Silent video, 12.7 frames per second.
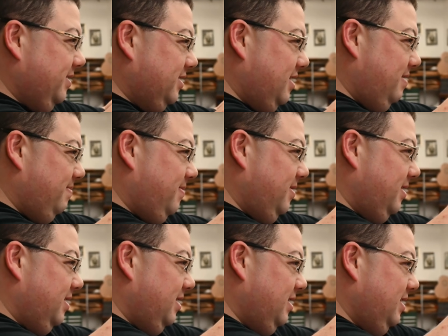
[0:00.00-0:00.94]
just going to
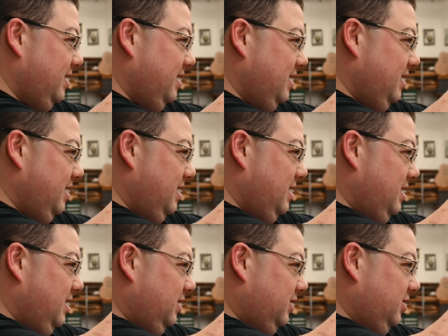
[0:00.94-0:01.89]
put
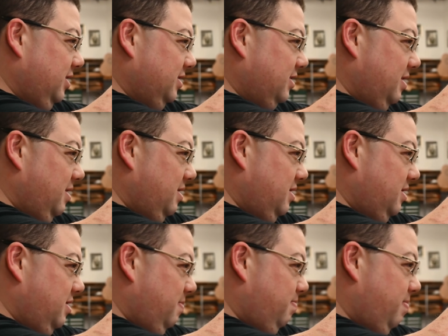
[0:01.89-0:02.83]
just
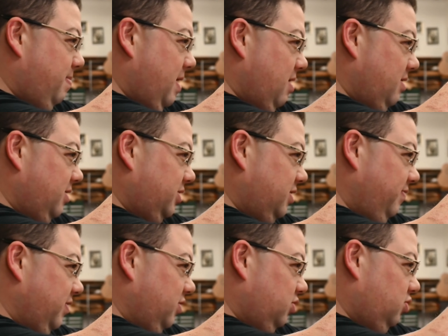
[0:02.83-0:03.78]
the barest of
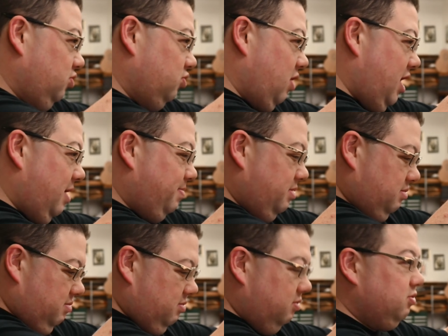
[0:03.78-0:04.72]
a drop
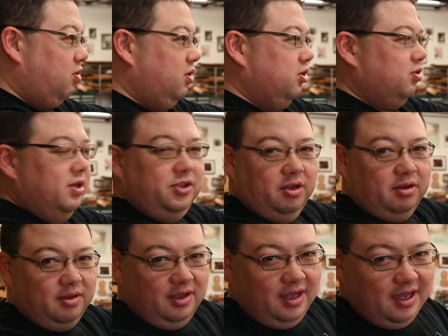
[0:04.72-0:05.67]
or a drizzle
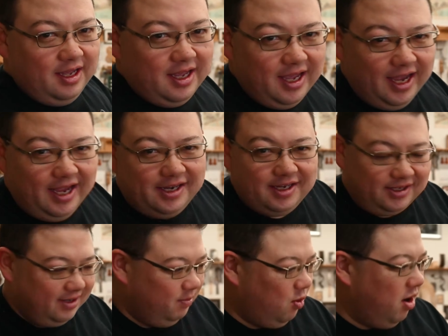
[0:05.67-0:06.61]
into
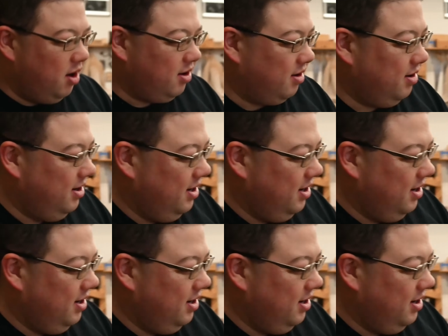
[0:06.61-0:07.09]
some water.